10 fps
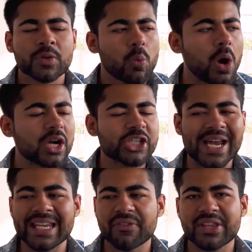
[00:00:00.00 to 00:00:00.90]
watch
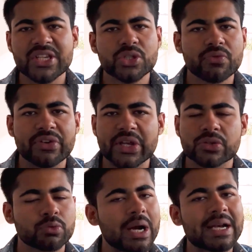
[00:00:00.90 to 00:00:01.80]
any of these two
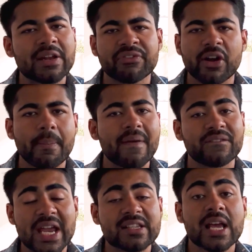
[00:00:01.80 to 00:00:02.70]
videos right in front of my
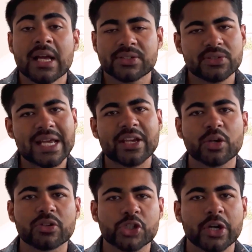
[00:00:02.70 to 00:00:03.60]
face to take
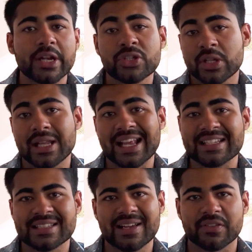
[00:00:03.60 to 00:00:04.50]
your journey to the
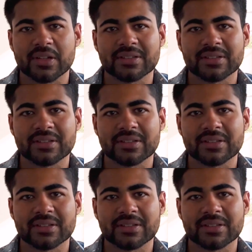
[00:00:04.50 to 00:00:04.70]
next level.